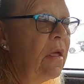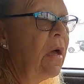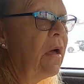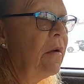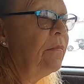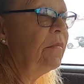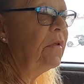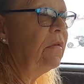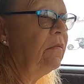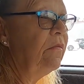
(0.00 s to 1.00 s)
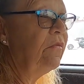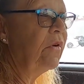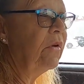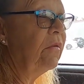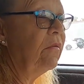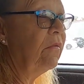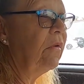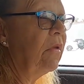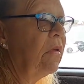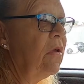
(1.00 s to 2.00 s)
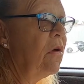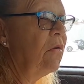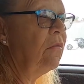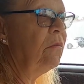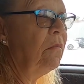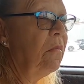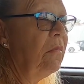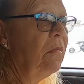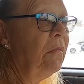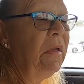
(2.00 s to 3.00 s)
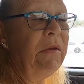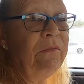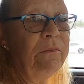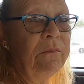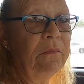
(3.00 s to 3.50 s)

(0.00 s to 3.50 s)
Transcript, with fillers: um, for you know beef